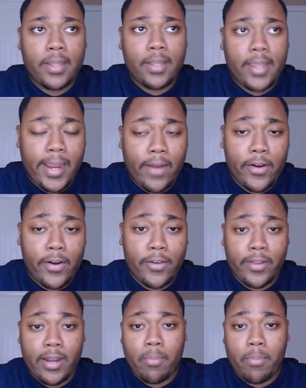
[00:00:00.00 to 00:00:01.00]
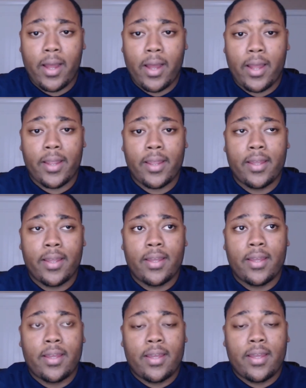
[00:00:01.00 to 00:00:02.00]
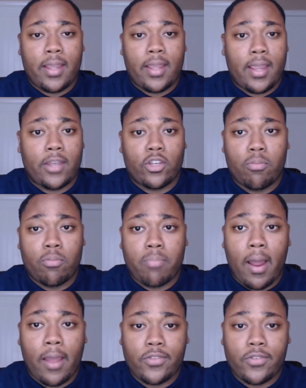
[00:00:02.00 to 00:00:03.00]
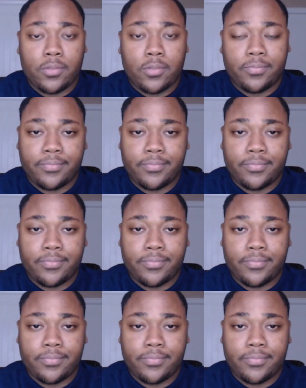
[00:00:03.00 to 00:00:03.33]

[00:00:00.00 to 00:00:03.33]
carriers that I buy and don't buy. So